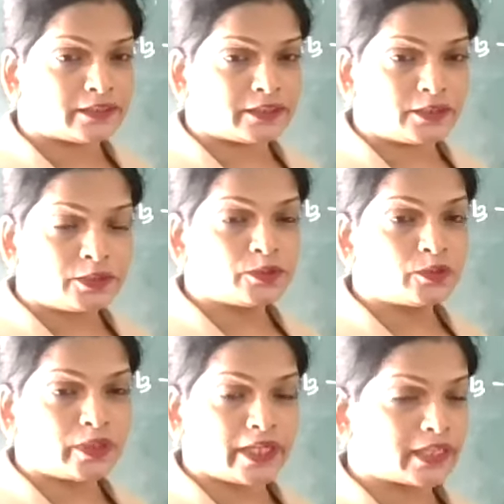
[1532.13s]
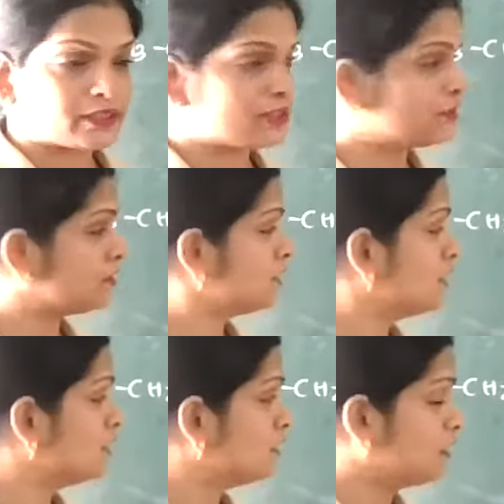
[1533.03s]
SN2 reactions
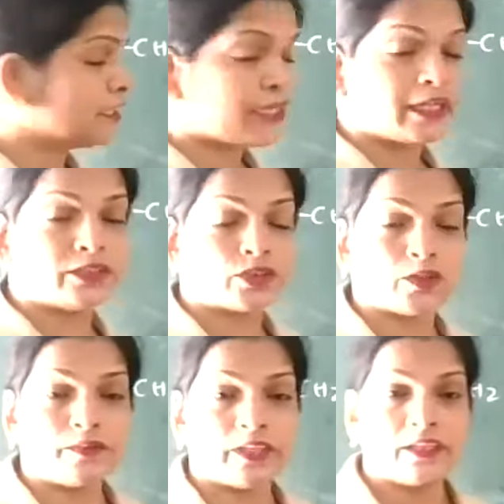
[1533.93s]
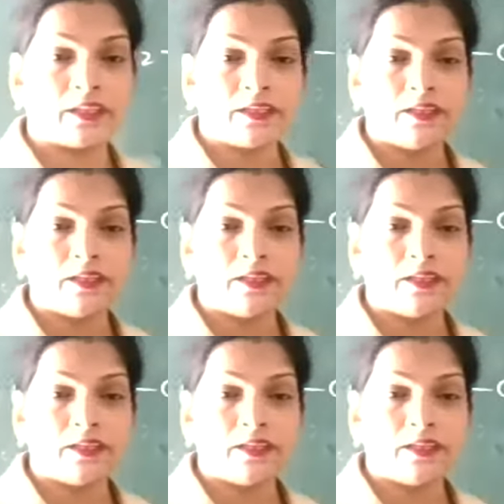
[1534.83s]
in the case of their